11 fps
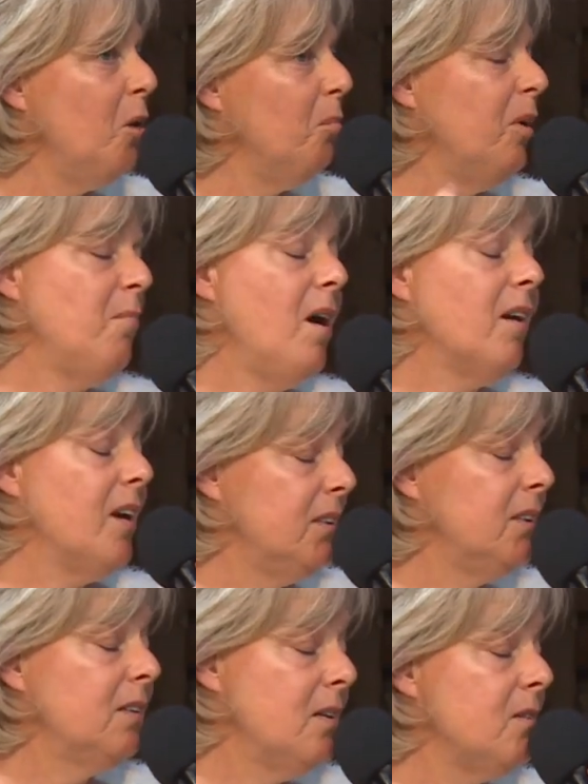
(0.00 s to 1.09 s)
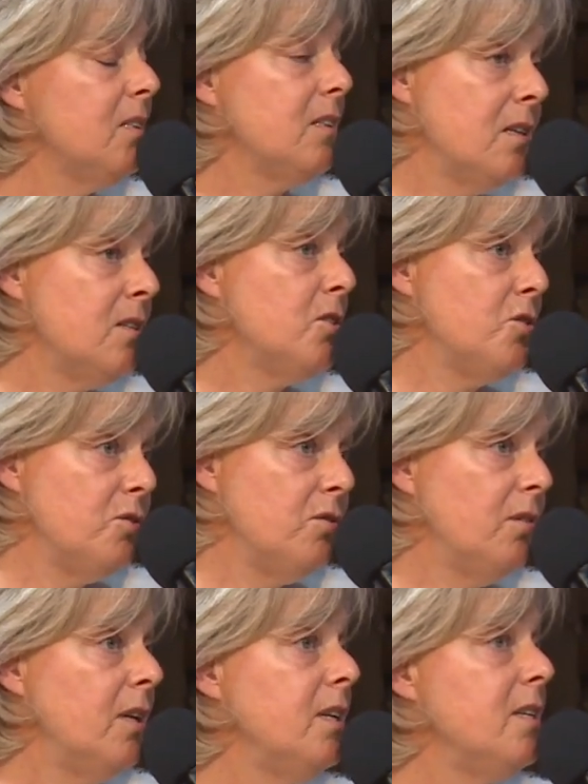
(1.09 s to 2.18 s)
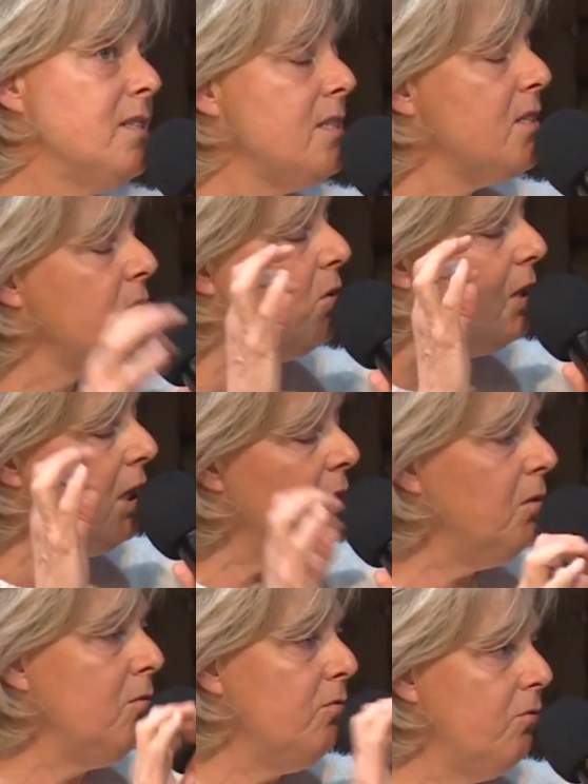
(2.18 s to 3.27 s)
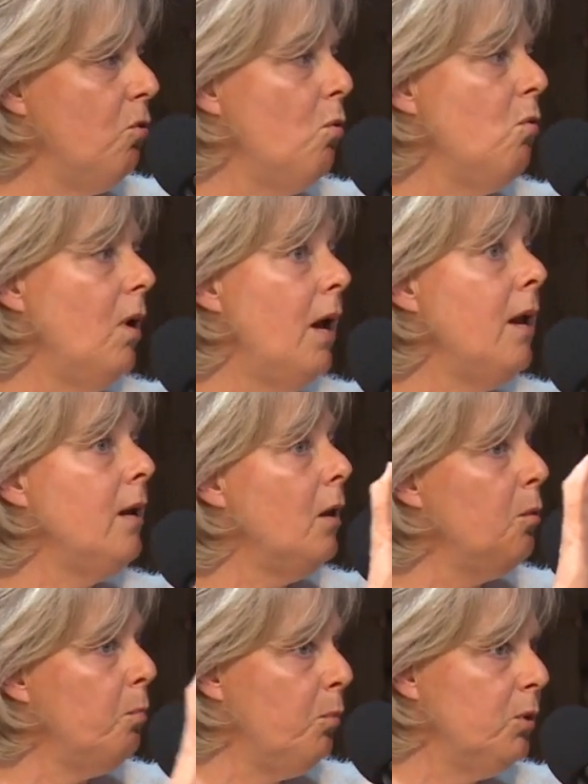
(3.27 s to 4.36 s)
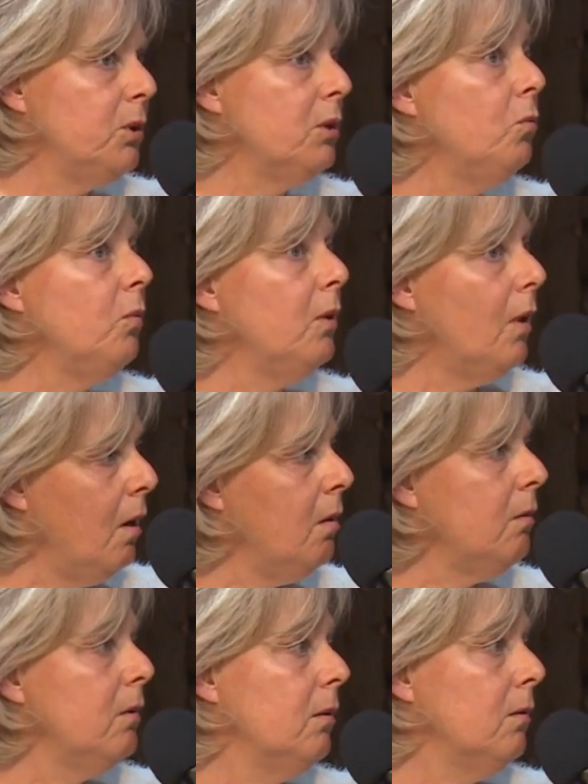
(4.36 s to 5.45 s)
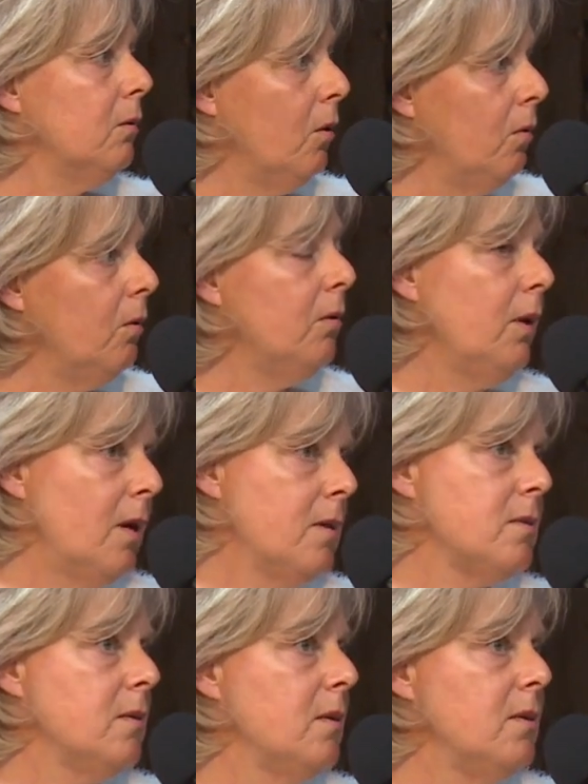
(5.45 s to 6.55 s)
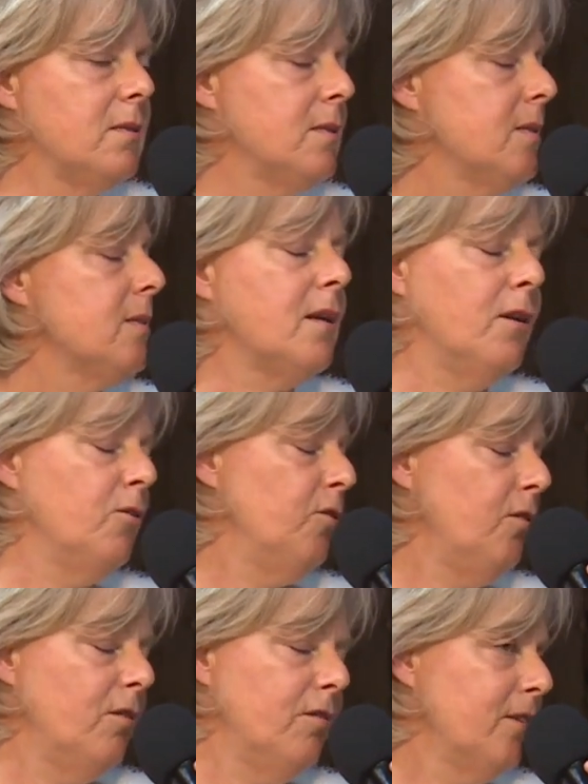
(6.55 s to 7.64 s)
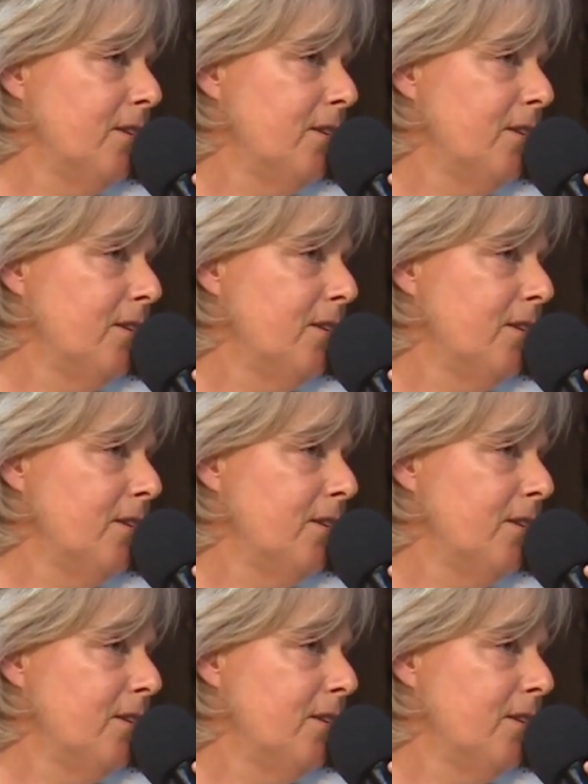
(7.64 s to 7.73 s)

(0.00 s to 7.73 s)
but my cancer count is under 2. And he says even for a person without colon cancer, he says it's unheard of.